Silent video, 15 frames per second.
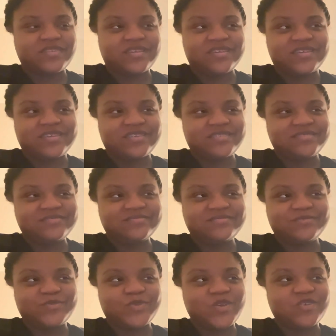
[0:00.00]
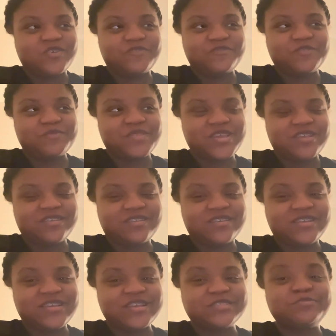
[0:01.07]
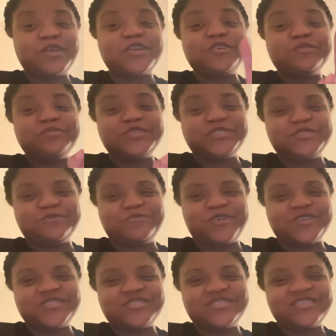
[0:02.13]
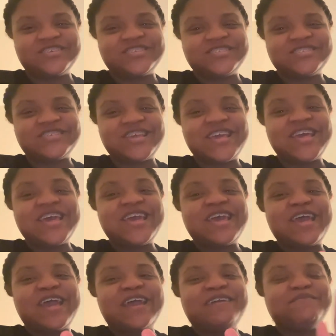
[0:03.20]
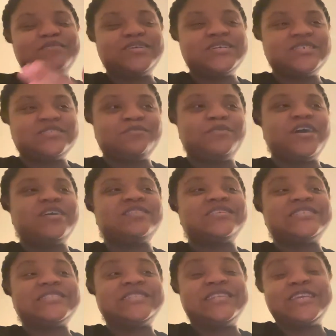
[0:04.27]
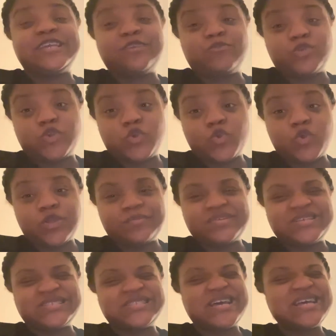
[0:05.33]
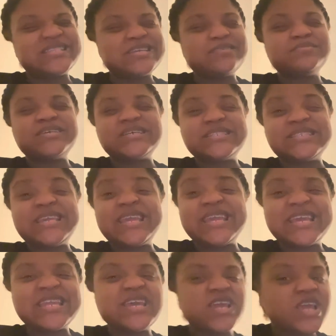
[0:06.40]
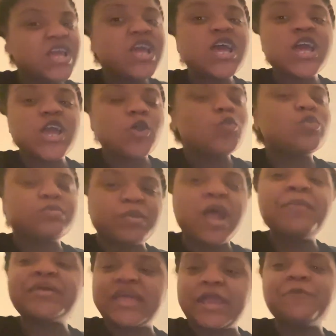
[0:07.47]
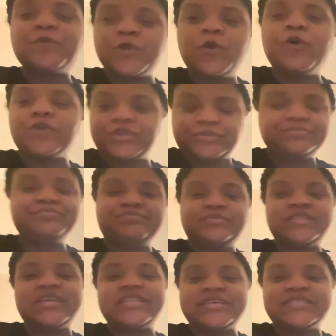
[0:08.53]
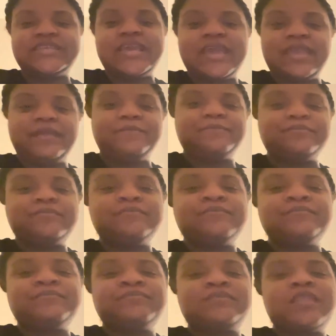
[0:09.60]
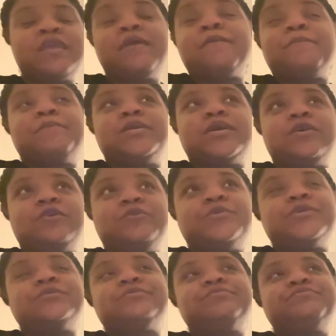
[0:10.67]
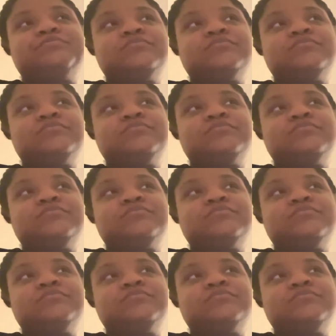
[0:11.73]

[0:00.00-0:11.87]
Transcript: And we're going to go from there. It's probably going to be two parts of this because I'm going to have to sneak and record because nine times out of 10, we probably can't record. And that's gay. But oh well.